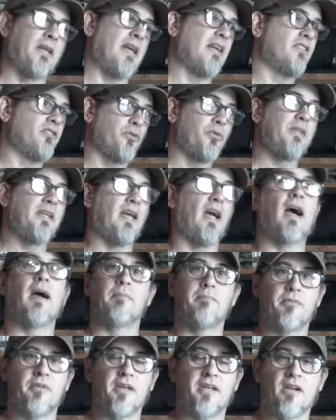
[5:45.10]
So yeah, I
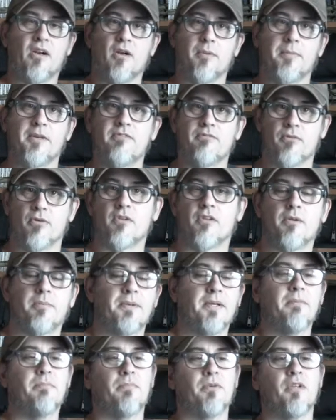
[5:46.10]
played Army for a little
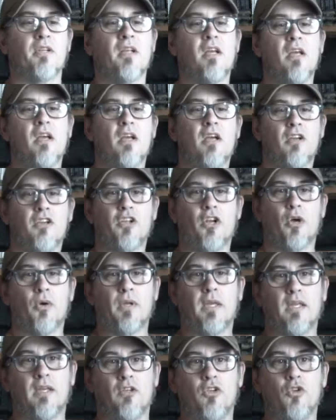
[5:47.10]
bit, but,
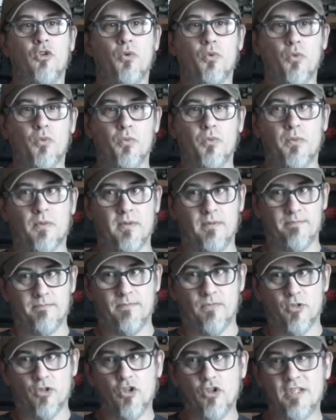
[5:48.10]
you
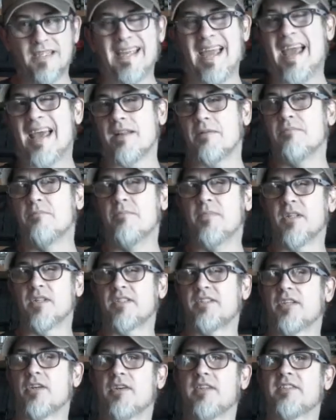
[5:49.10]
look at
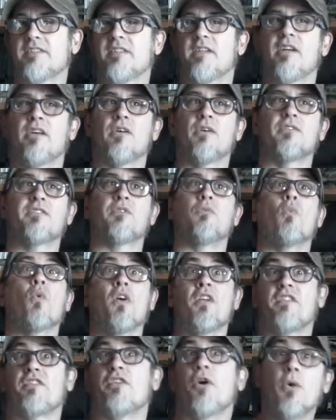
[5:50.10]
military scenarios and
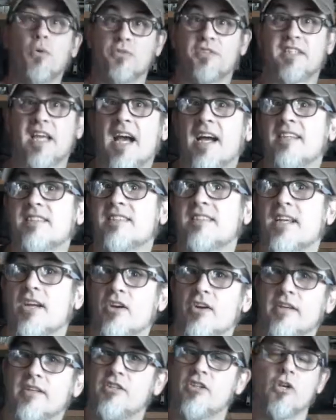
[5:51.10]
what are those guys
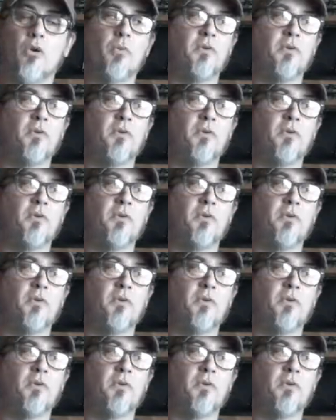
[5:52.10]
carrying?